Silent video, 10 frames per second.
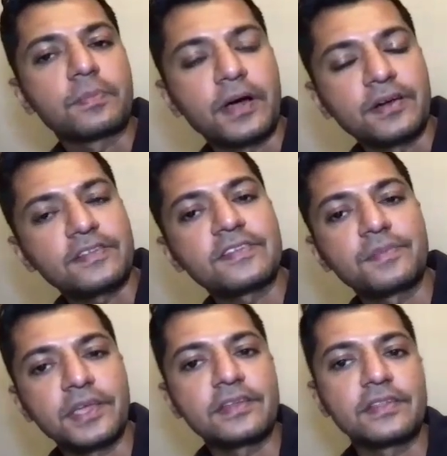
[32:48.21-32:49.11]

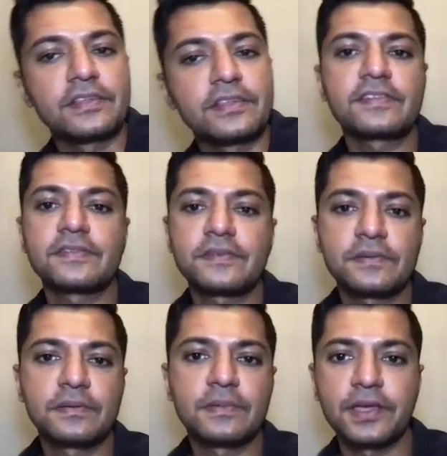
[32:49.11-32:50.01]
participate in this
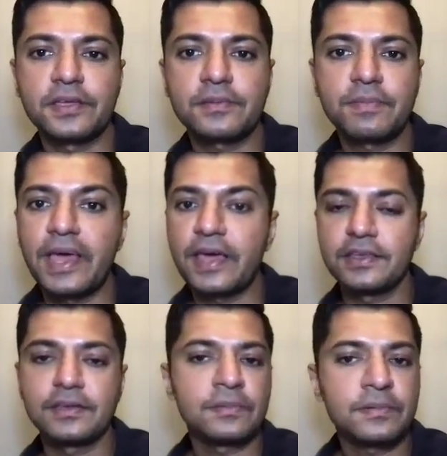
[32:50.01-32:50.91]

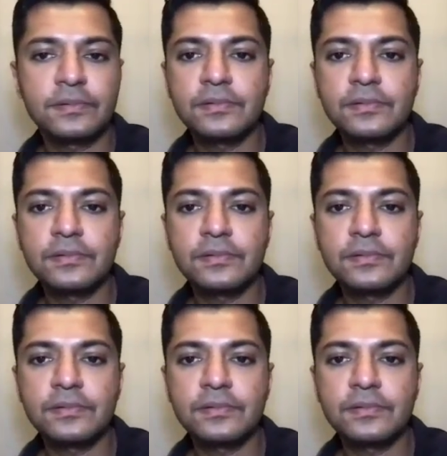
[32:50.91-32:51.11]
planning